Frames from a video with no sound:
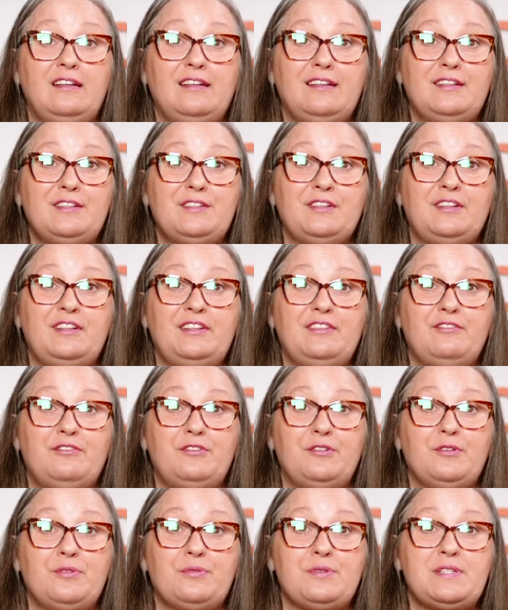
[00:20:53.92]
So
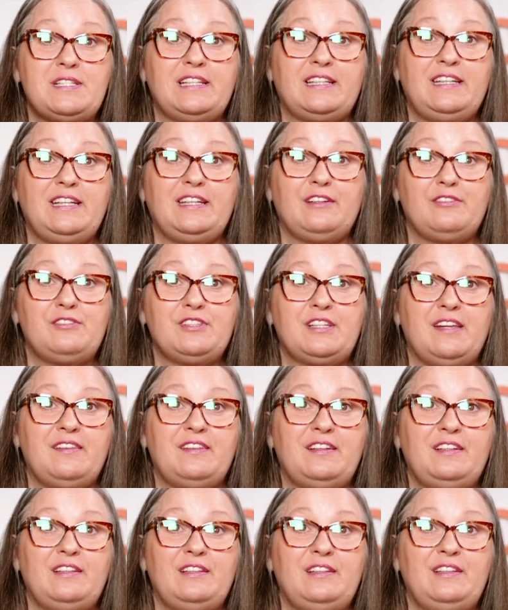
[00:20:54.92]
Ruth was lucky enough to get the
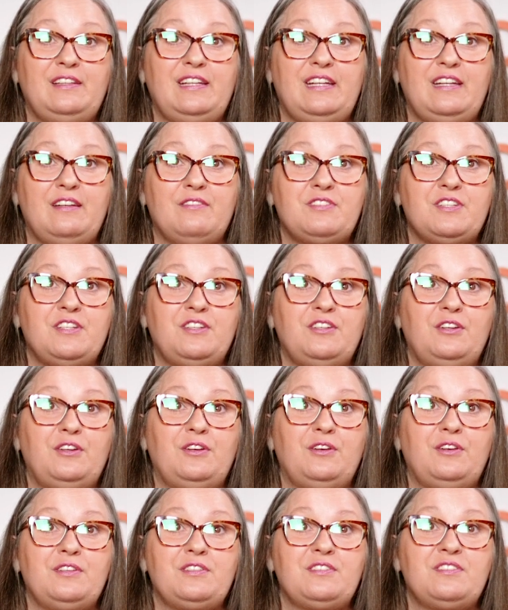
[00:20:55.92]
little leaves in
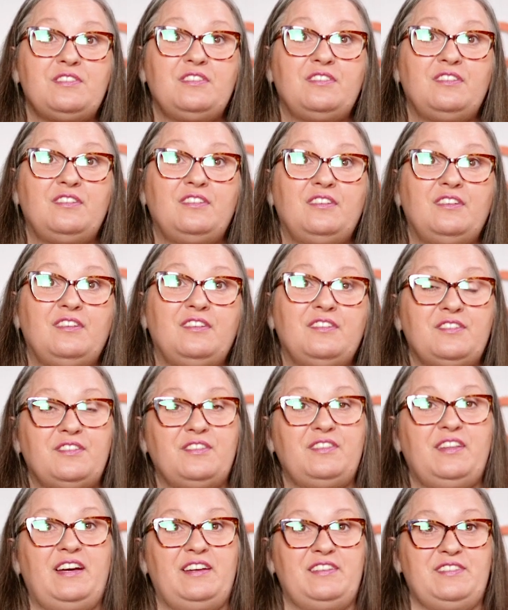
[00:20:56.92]
hers. So
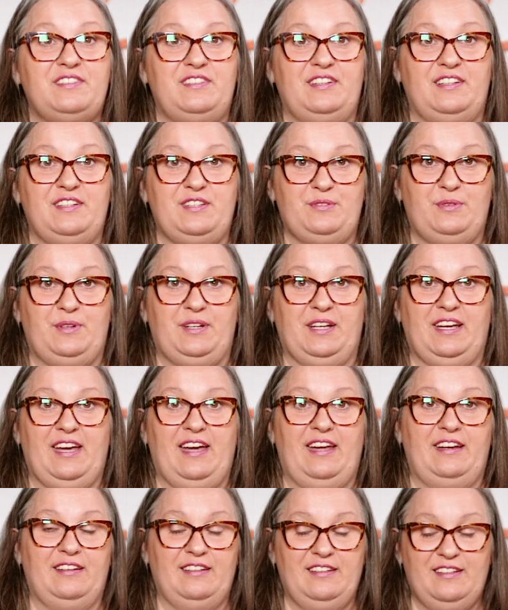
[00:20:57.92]
that's a nice one
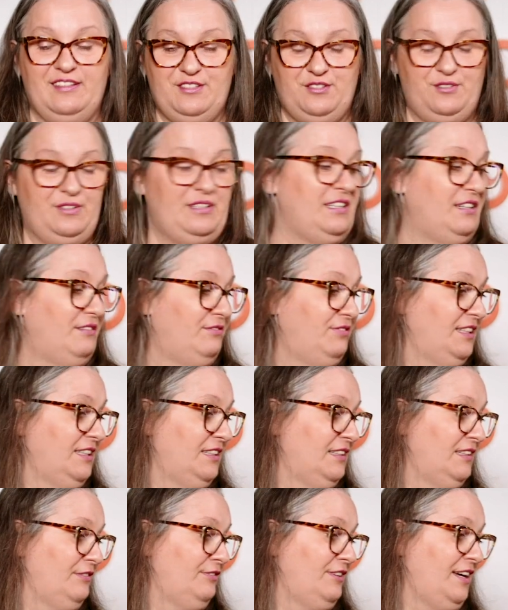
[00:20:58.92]
again. So a lovely
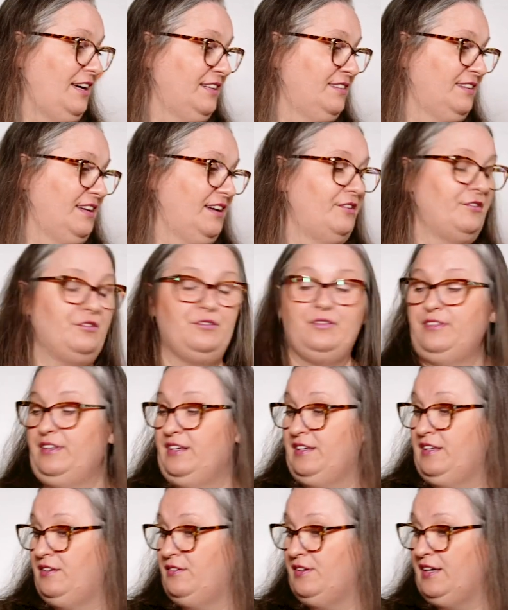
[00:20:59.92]
little effect there, Ruth.
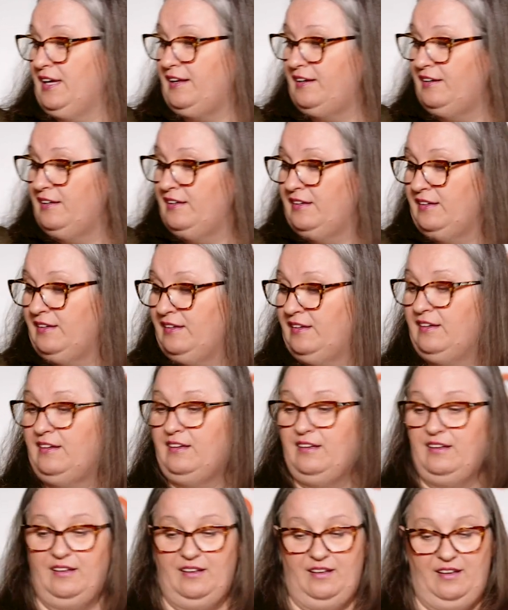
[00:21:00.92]
Thank you again.
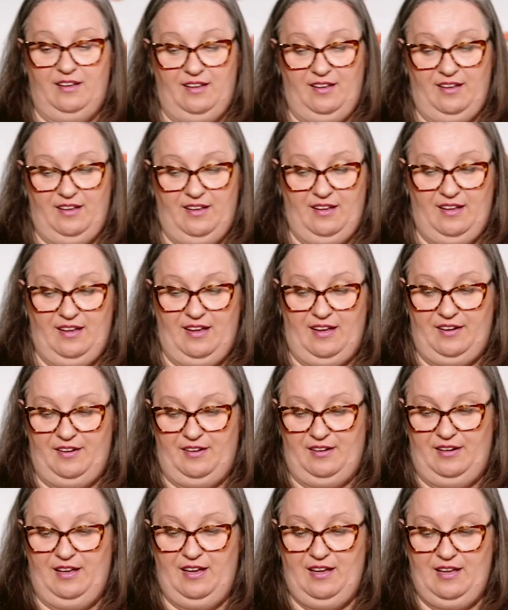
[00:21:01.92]
And our
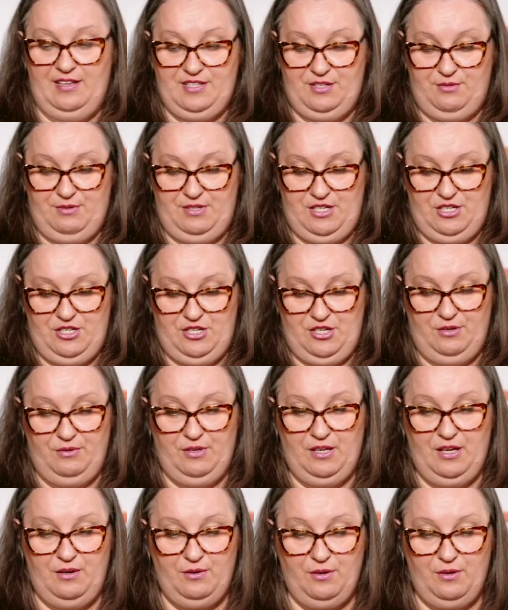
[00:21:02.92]
last one to show you.